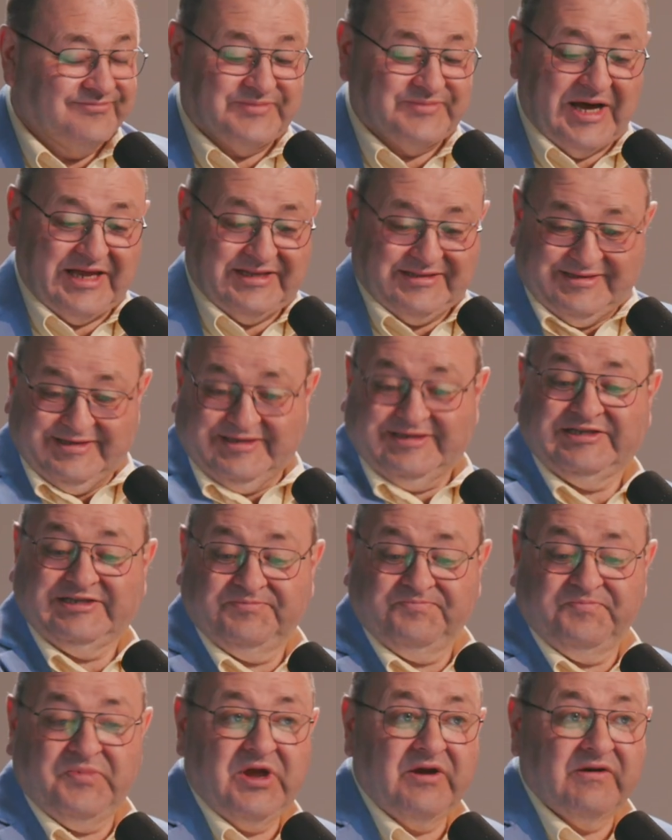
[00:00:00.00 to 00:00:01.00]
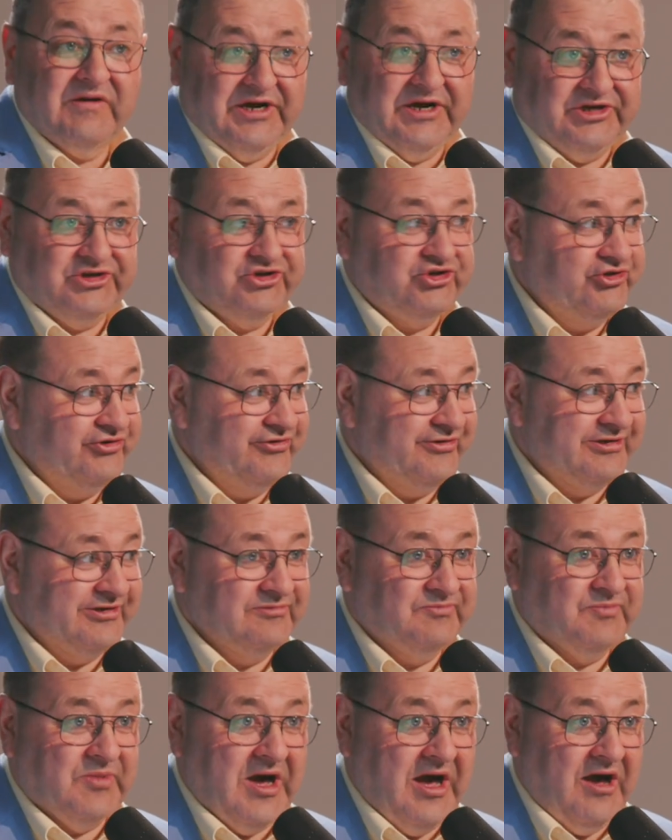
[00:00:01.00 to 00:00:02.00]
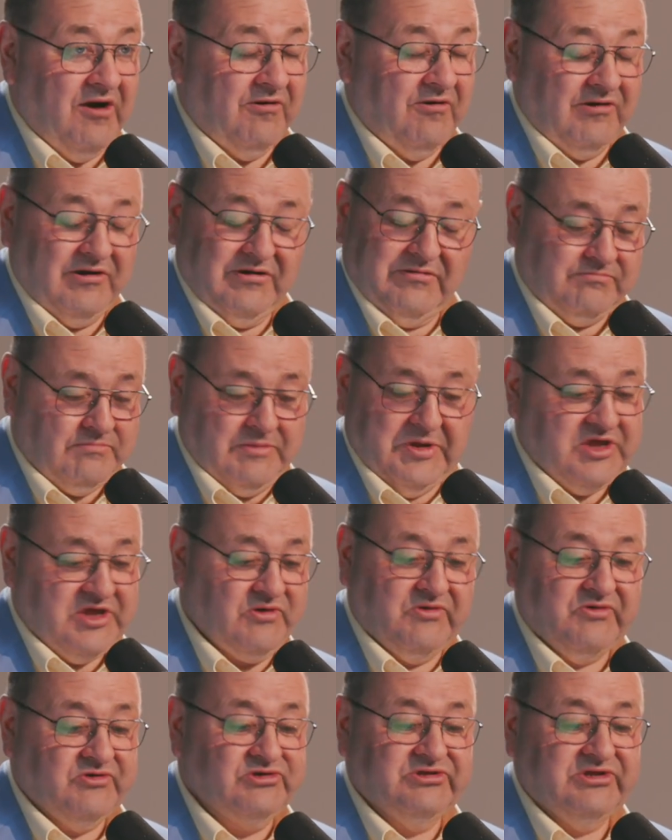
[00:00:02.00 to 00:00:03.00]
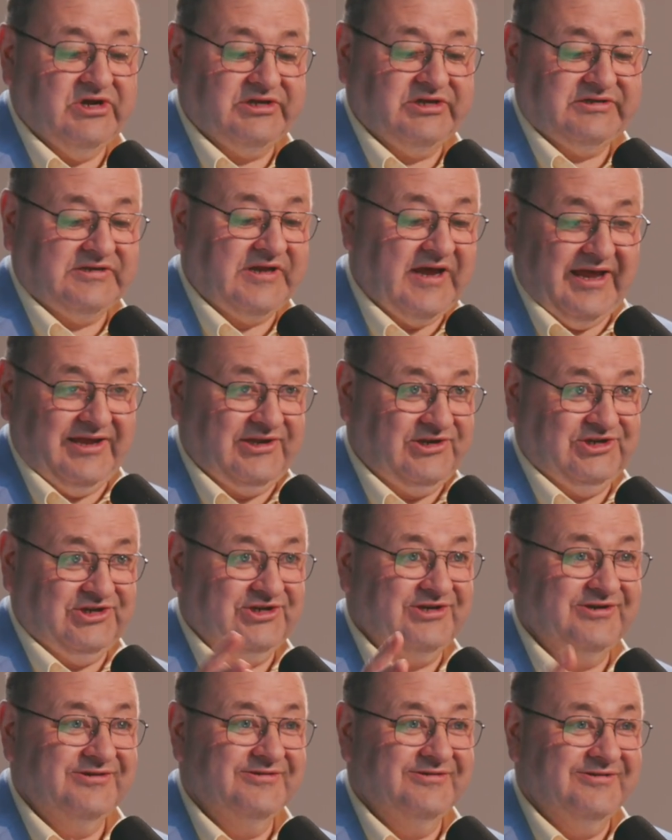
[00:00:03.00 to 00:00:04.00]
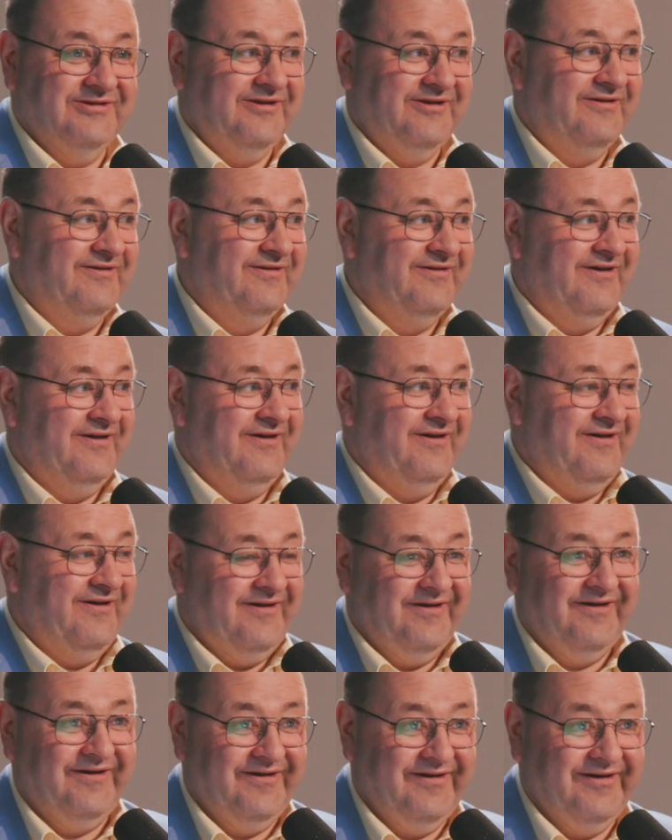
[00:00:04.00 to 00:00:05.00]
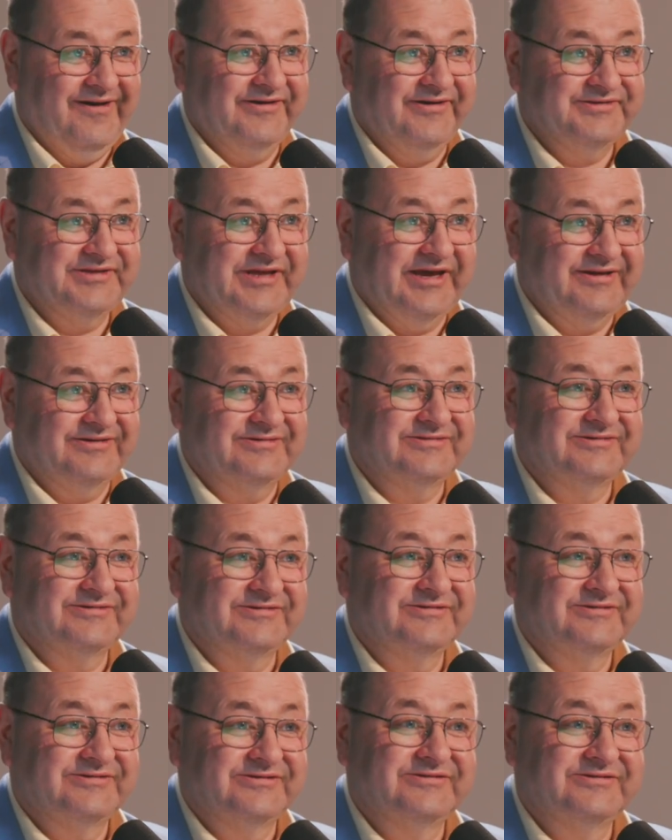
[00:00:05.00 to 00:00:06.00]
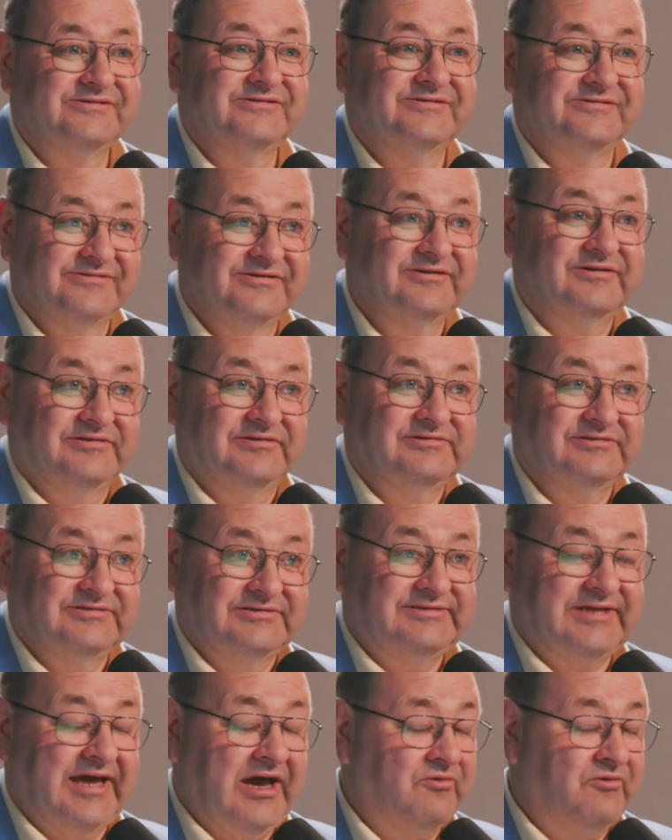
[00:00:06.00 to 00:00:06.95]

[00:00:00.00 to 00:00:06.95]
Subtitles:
But the spiritual power he could not touch. And that's just the model. That's the model.